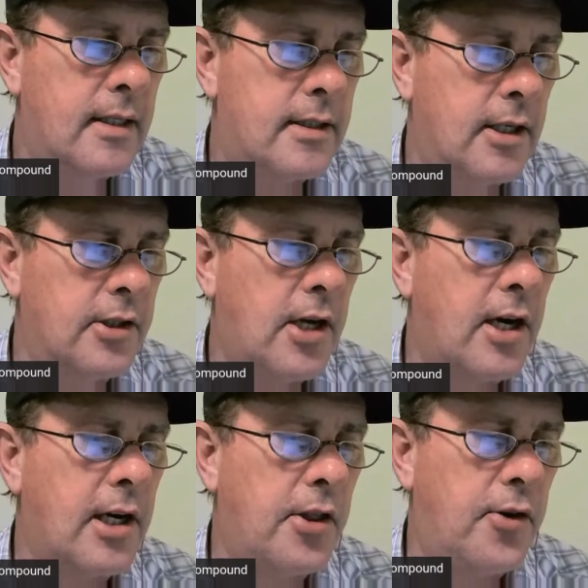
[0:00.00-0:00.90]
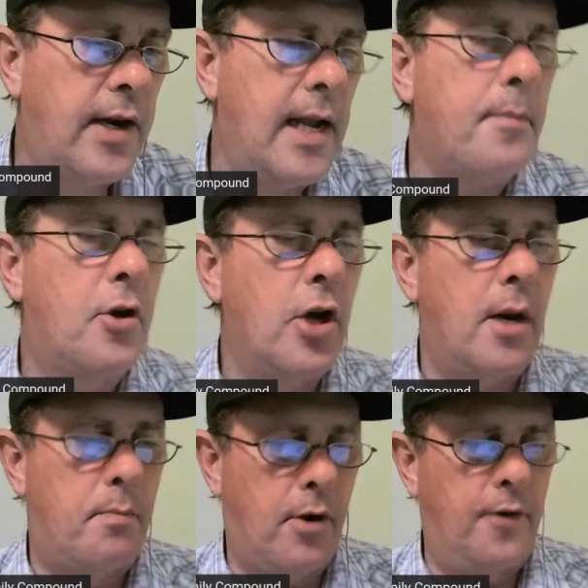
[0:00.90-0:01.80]
Still dark at 3 a.m.
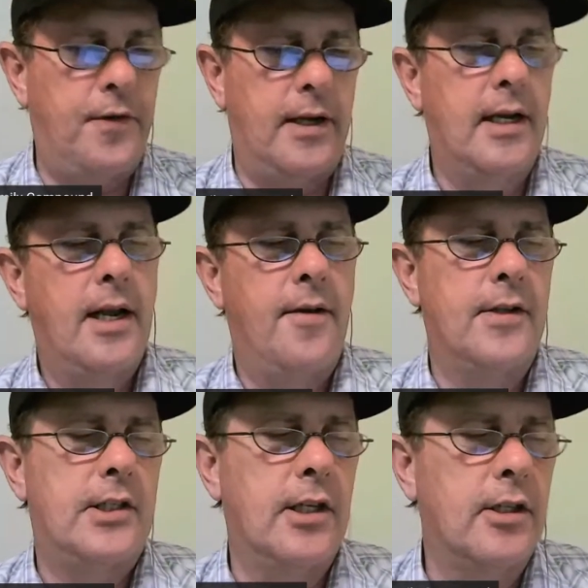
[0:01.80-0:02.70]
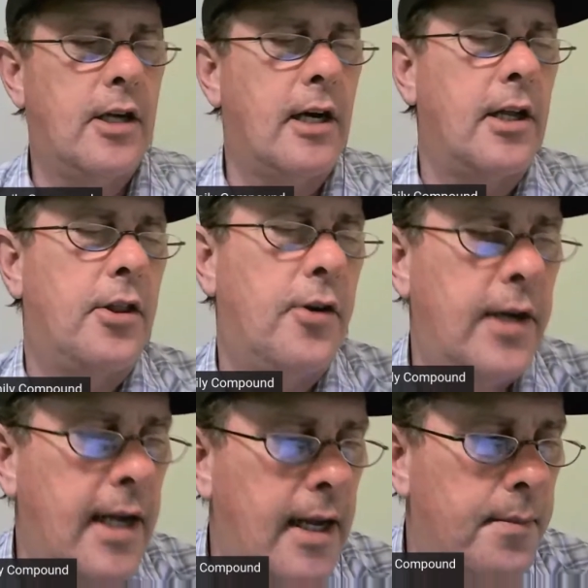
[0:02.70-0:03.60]
Good, perfect. If it's still dark at
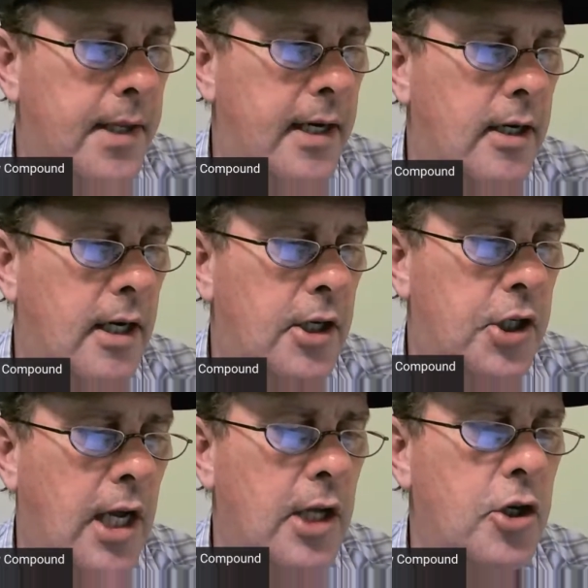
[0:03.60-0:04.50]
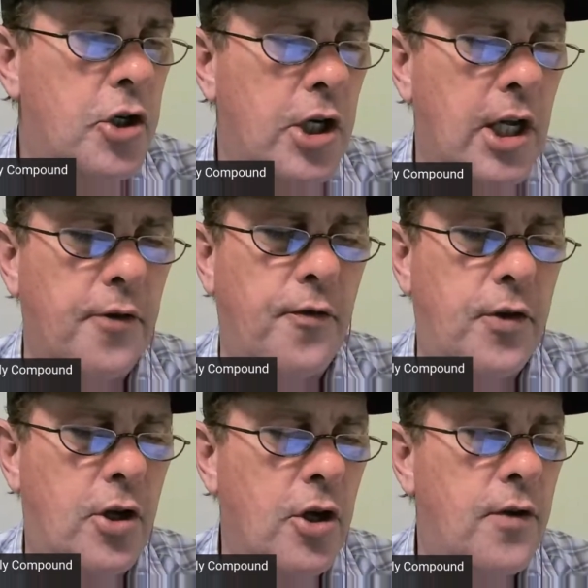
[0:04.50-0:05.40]
3 a.m. there, Sean, you should get a
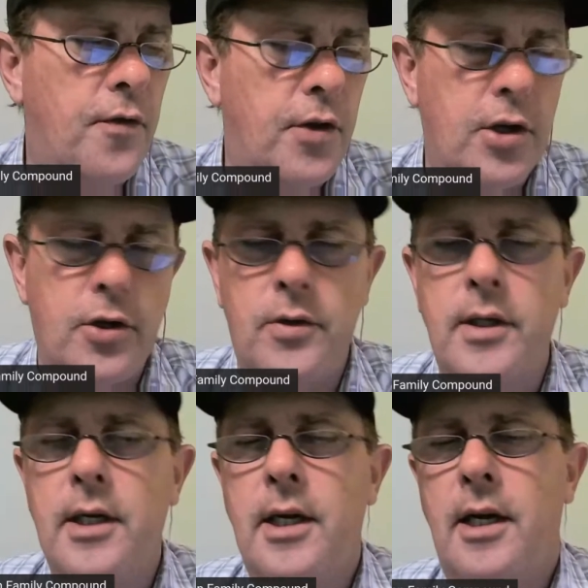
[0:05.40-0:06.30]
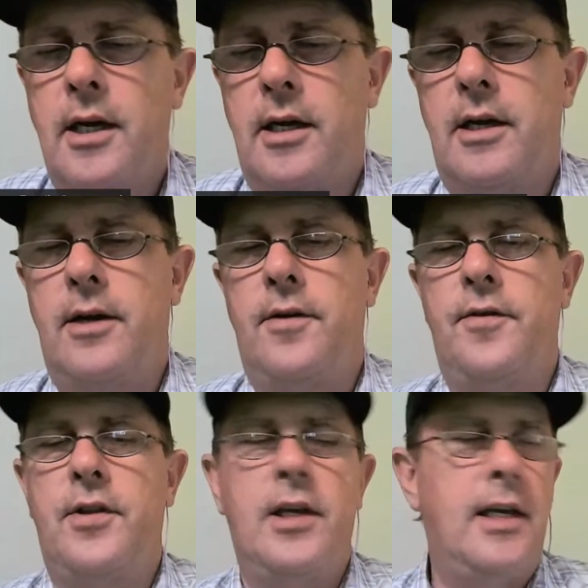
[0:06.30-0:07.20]
good view
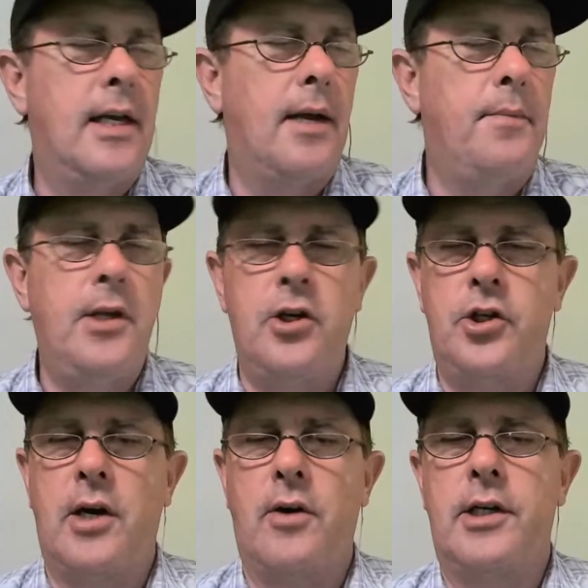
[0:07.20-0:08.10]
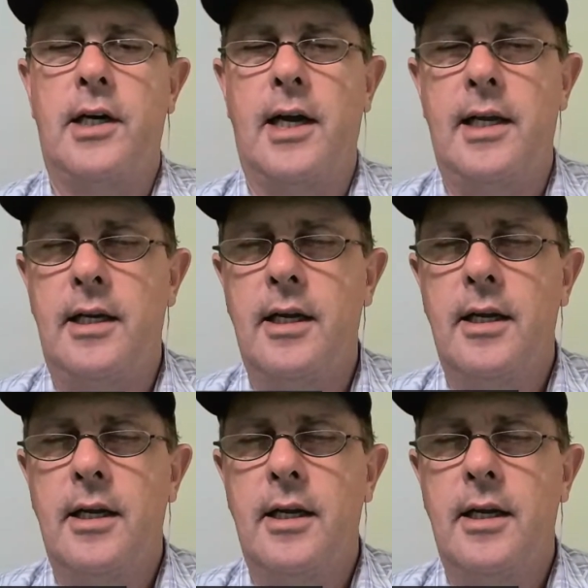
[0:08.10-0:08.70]
of the meteor shower tonight.